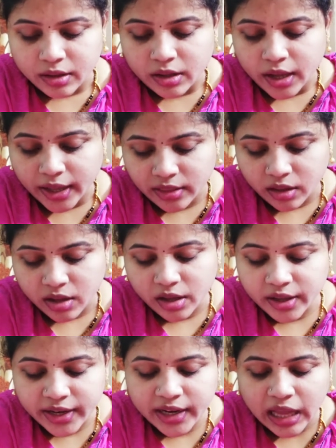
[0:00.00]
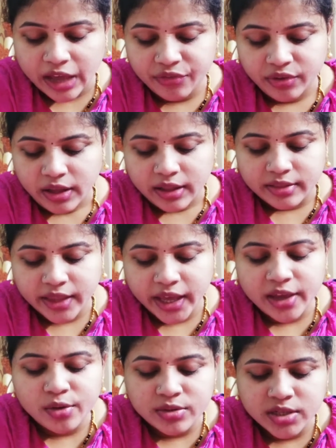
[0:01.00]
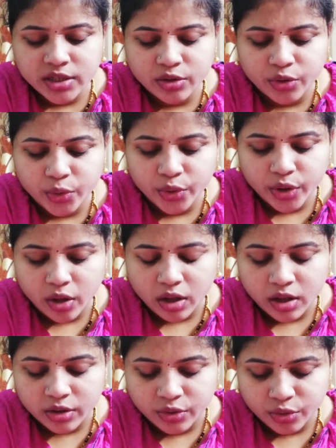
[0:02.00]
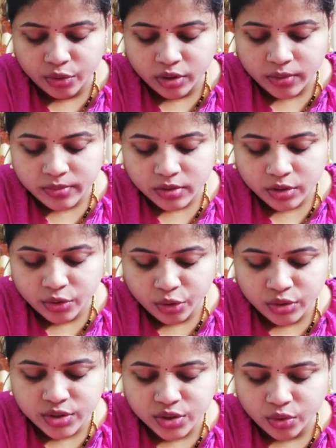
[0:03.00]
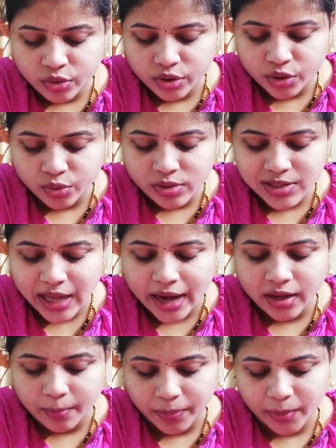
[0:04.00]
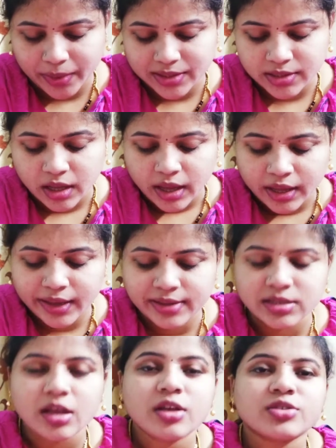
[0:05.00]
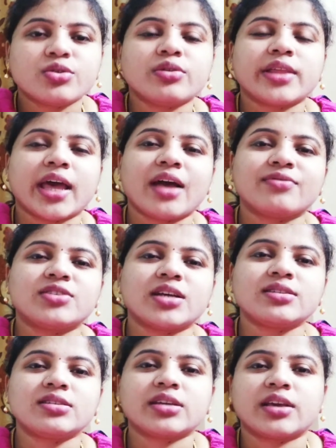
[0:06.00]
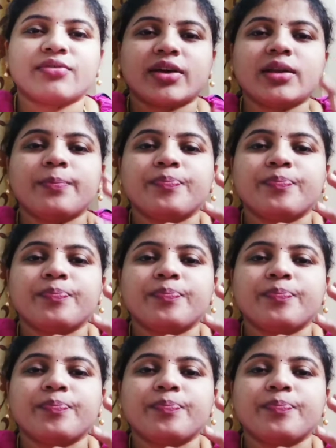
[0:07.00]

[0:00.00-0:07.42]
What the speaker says: in the early life they used crude stone tools and implements. Yes, so they have just taken